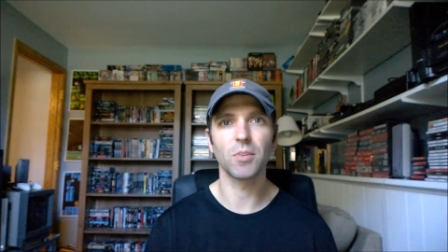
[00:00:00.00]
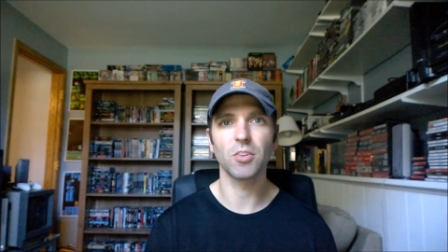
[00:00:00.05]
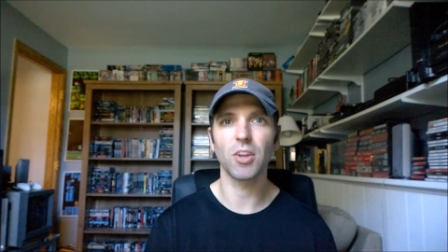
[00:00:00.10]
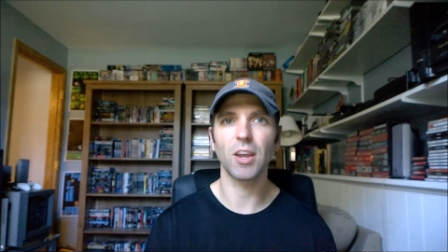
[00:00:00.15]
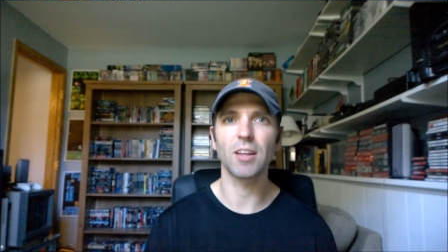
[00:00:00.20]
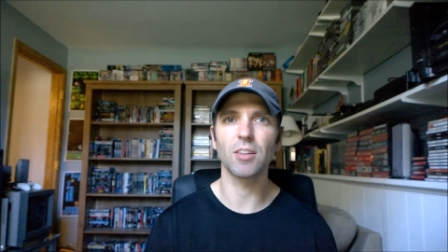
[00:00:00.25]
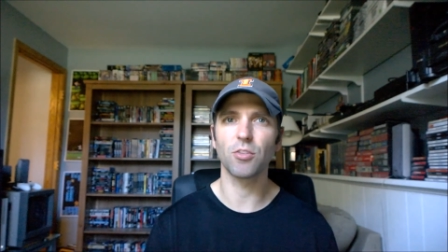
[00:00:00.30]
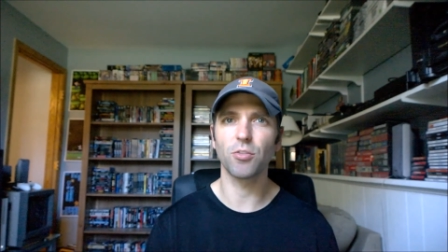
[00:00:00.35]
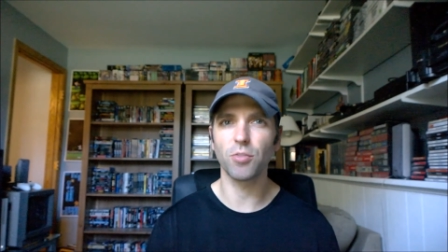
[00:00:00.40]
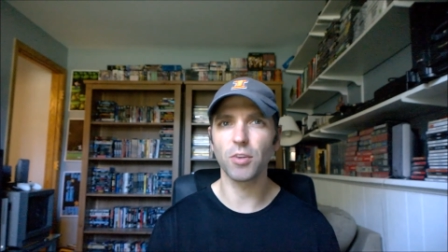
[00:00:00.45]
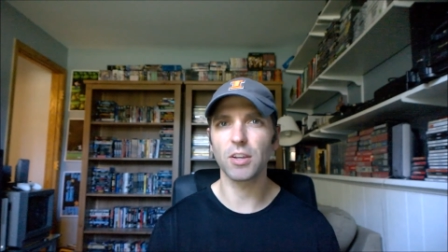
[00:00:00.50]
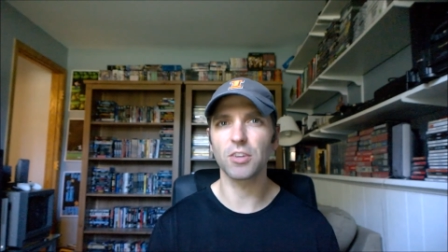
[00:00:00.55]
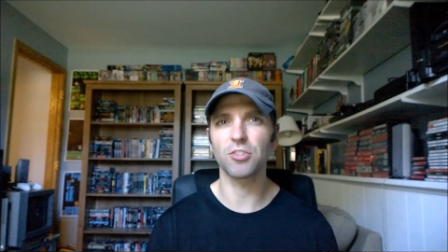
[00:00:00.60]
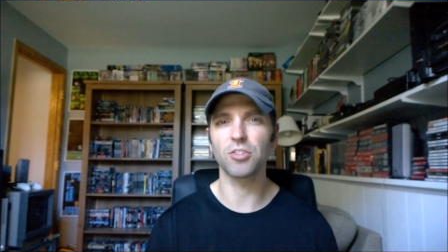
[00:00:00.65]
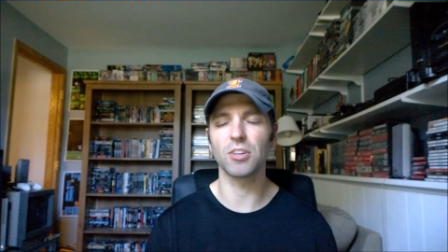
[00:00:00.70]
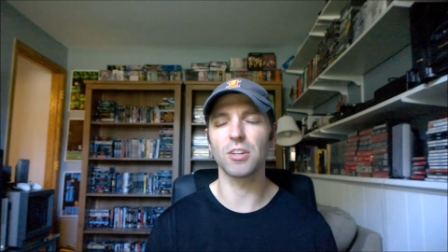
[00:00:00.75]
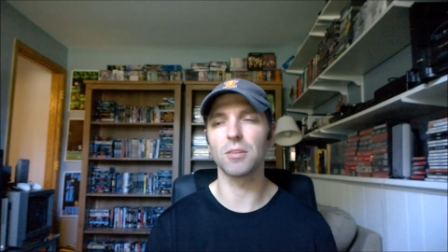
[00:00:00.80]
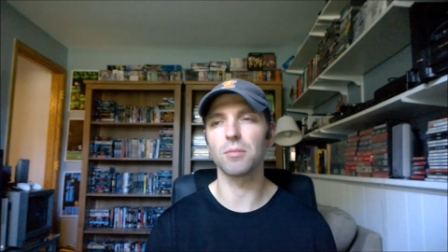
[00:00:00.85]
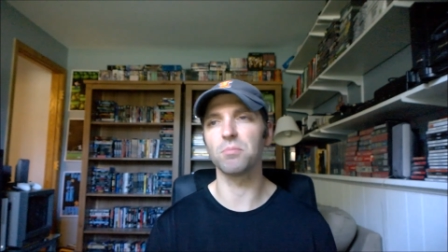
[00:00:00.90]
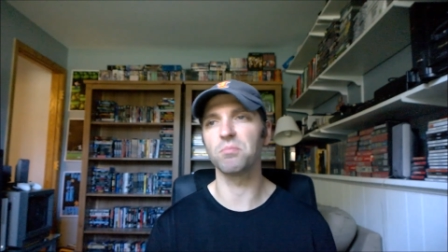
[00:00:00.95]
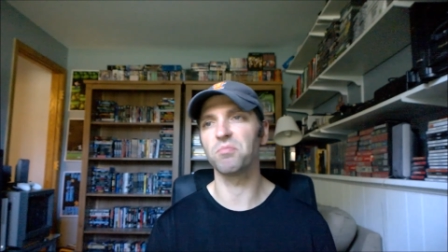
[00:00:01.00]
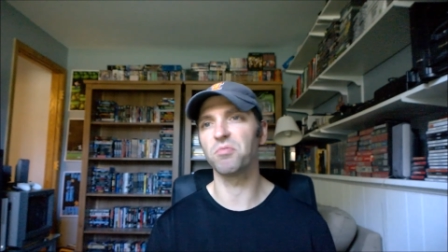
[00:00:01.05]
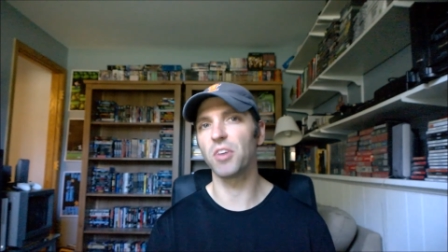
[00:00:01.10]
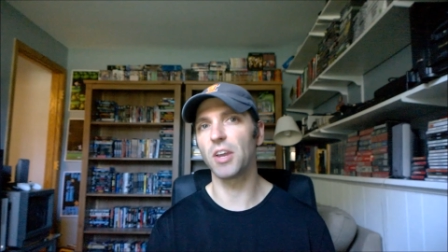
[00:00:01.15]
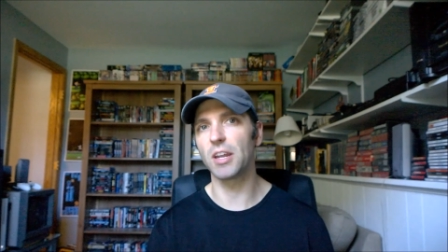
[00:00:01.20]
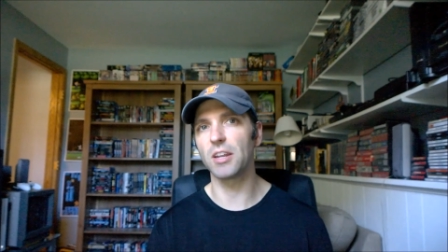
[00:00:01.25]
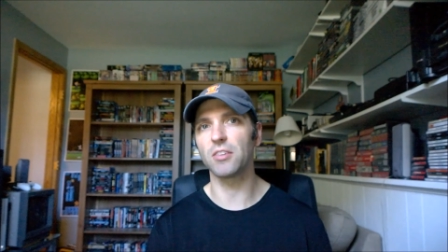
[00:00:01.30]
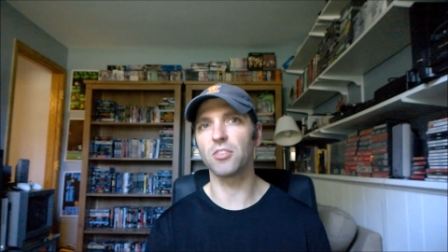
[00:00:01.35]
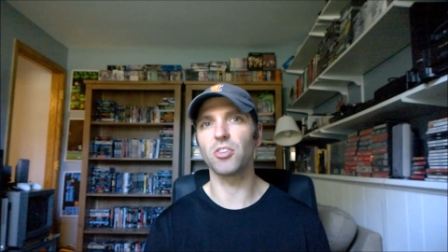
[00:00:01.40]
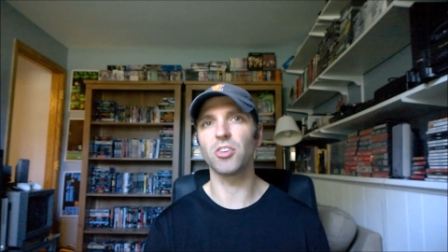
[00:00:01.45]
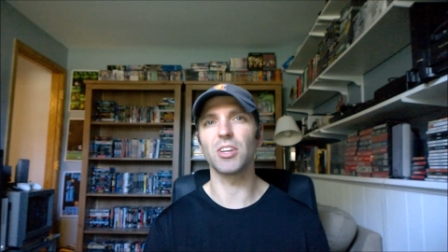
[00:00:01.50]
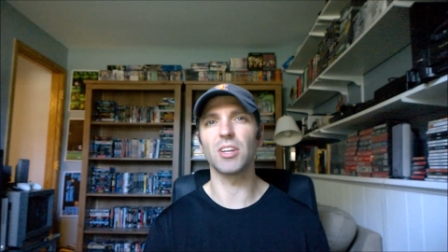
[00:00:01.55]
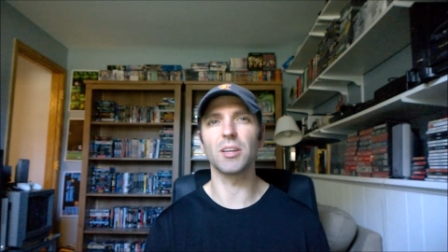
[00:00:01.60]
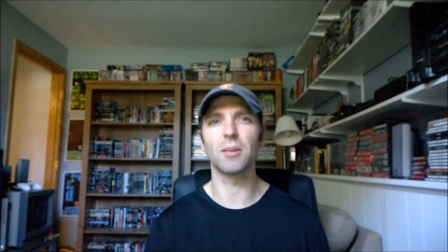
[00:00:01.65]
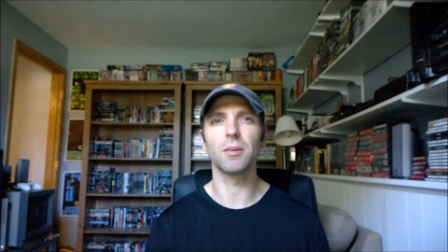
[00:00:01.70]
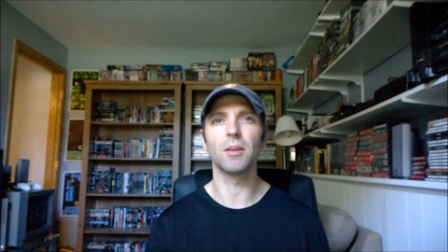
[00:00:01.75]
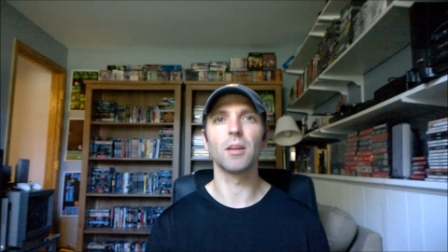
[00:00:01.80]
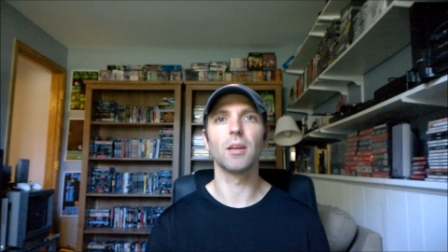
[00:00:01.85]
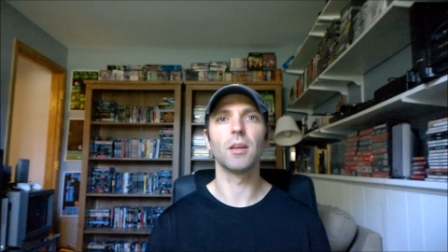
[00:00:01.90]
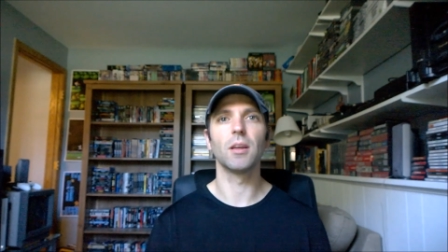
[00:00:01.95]
science fiction,
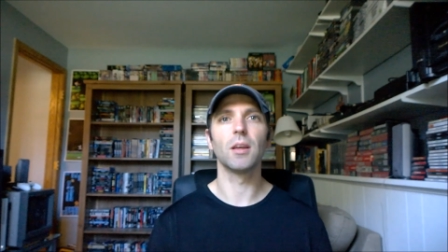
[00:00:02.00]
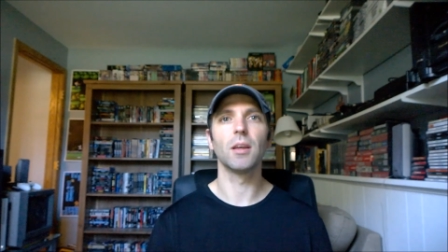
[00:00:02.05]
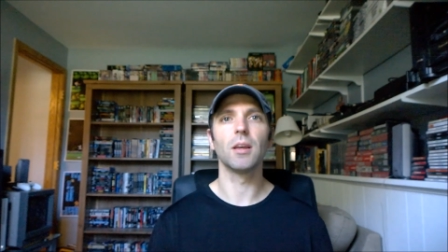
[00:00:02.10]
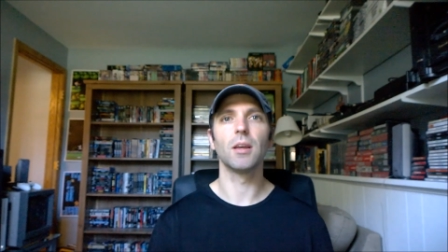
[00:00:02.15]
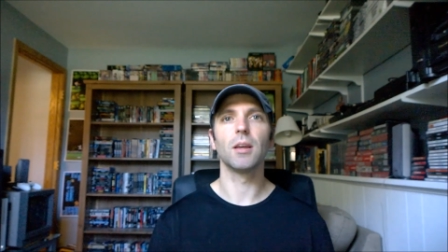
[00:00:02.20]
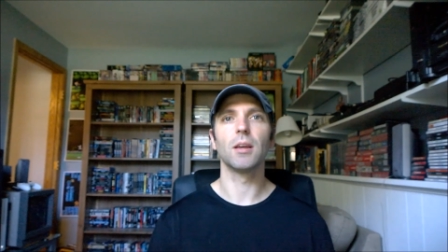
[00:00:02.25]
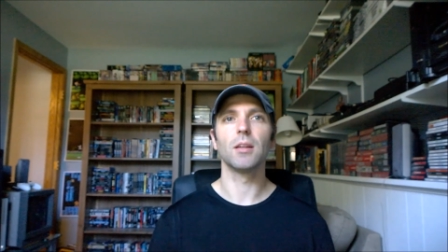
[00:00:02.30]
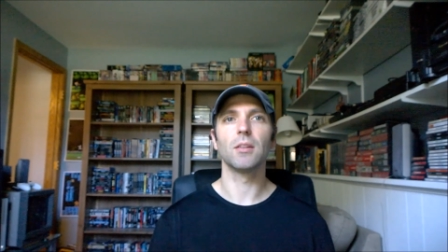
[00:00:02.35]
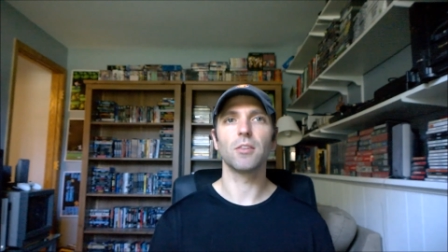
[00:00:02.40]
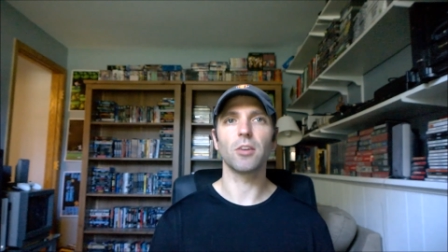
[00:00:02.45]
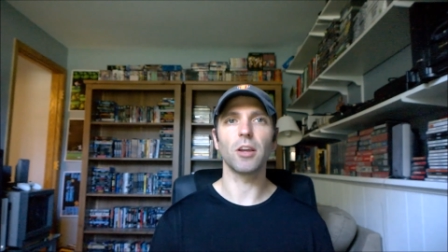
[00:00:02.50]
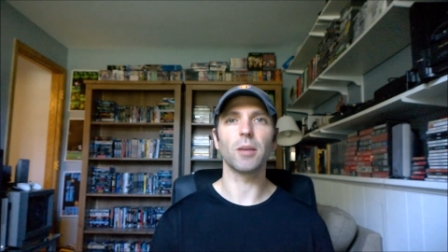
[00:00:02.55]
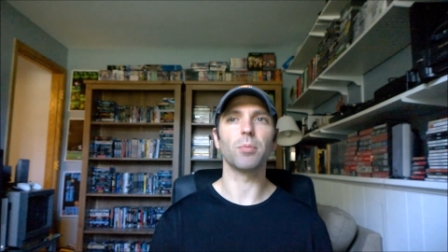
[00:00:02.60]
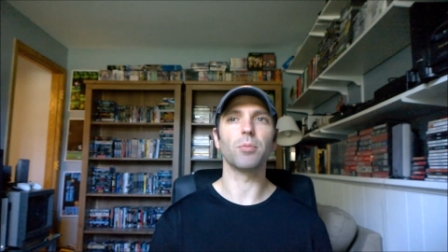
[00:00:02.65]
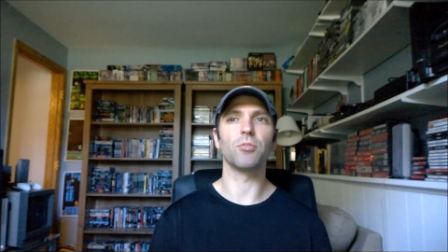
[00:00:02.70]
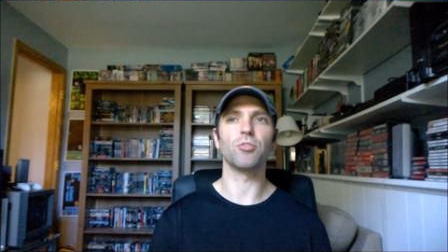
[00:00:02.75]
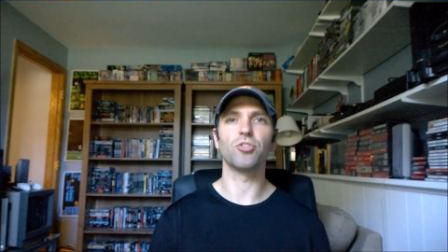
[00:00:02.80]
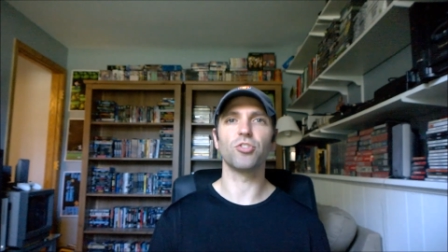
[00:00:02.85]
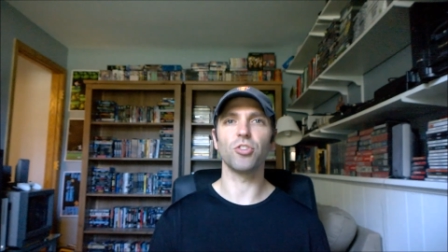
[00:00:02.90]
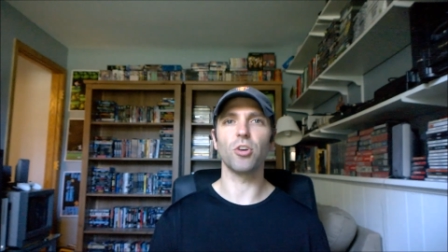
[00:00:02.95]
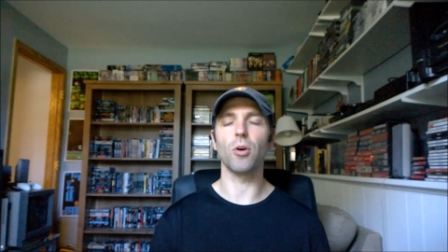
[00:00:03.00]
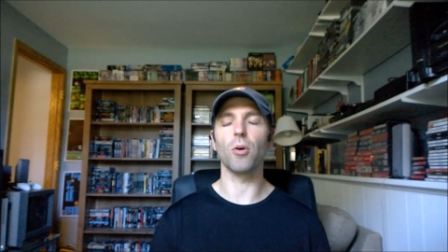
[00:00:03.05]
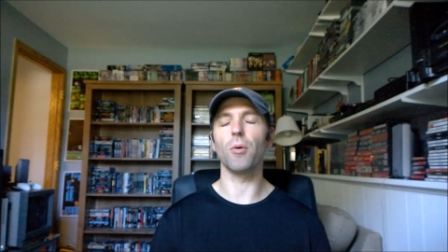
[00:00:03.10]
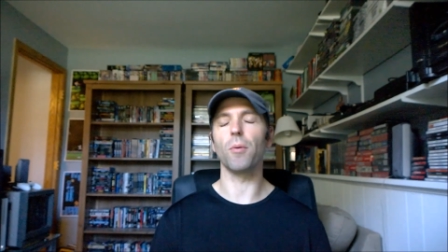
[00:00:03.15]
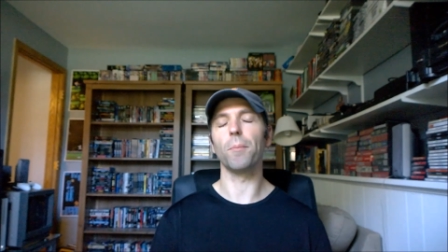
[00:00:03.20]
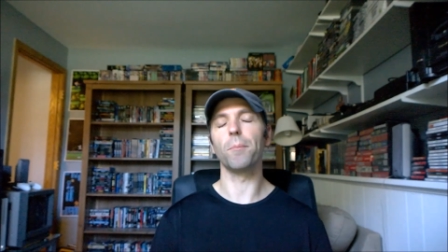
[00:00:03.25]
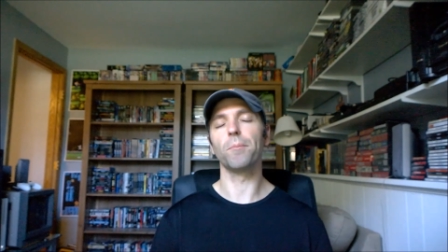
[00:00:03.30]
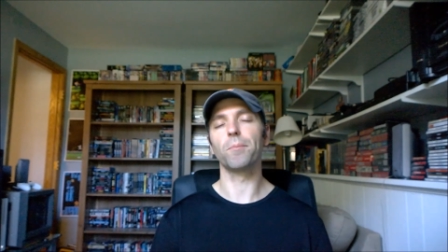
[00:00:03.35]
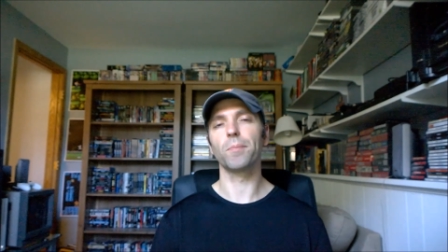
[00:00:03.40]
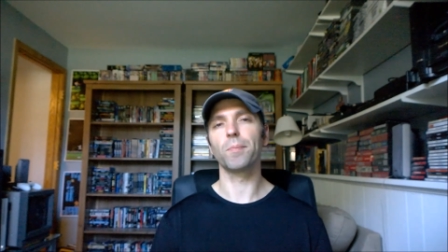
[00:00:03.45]
fantasy type of show.